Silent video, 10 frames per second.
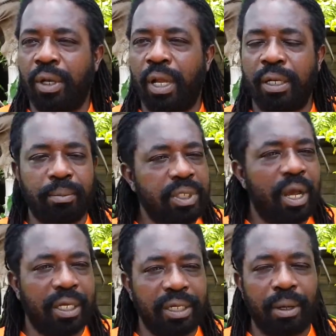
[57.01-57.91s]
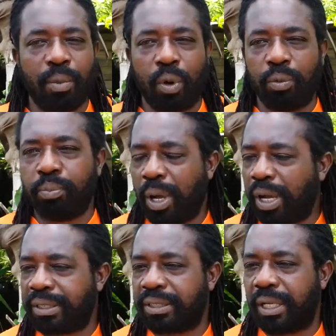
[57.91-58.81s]
And I'm talking about
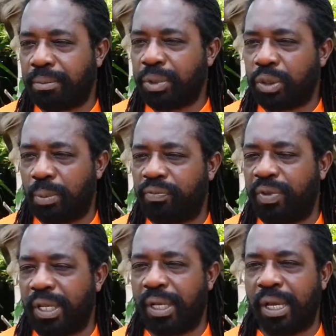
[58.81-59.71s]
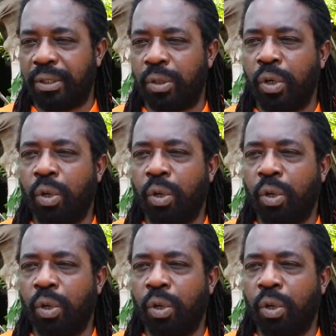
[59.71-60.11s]
Pastor and Bishop Fagan,